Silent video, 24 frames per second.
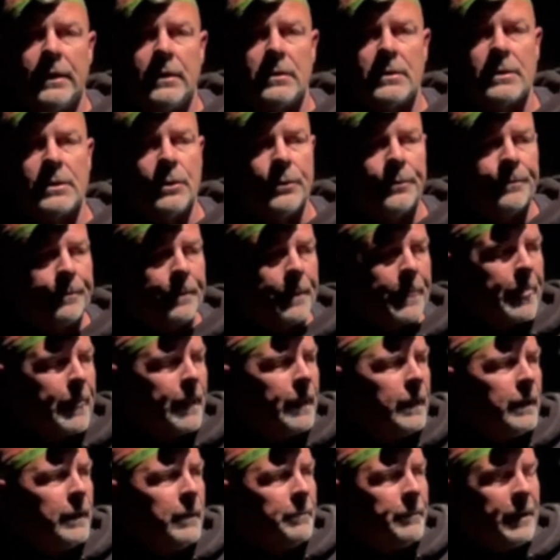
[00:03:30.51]
So
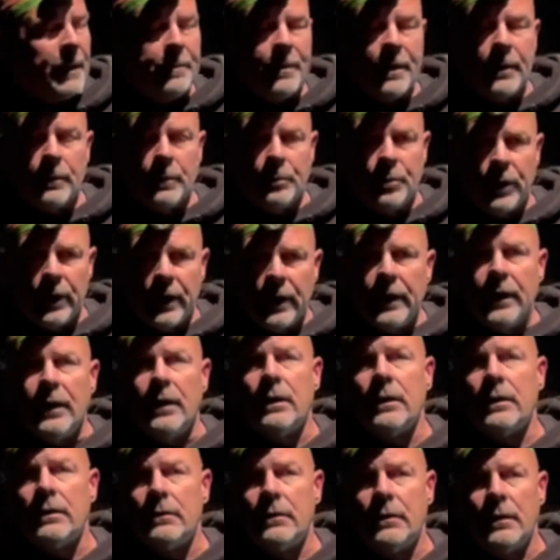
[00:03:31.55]
might be able to put
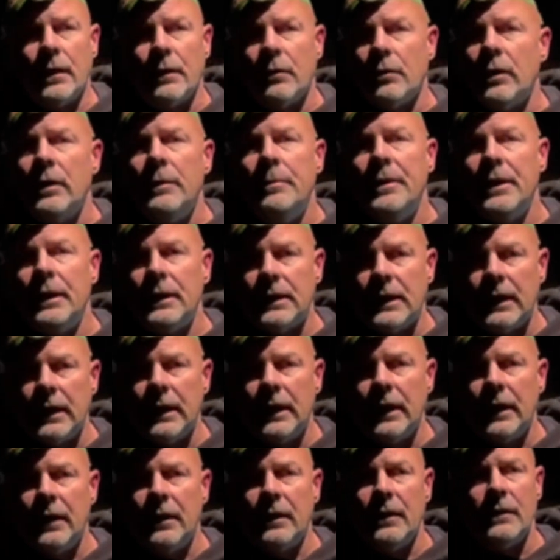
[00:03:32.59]
a rebuild kit
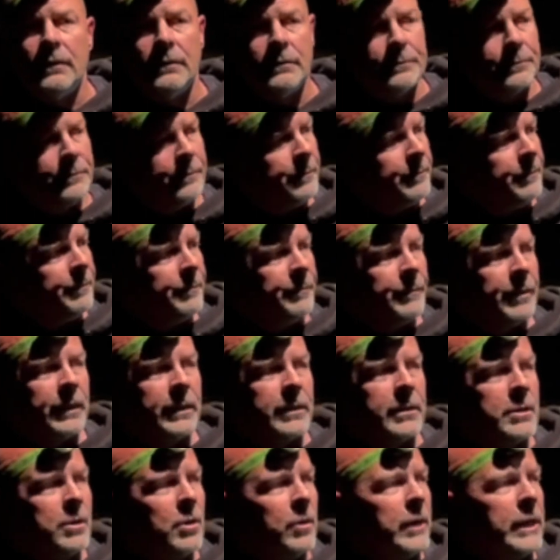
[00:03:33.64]
in, but
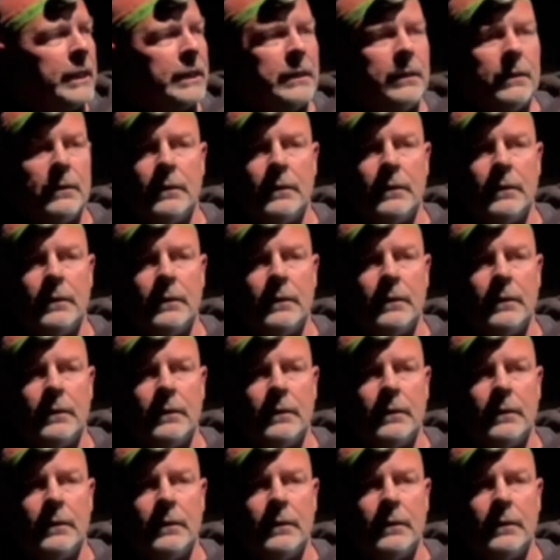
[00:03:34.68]
you know what?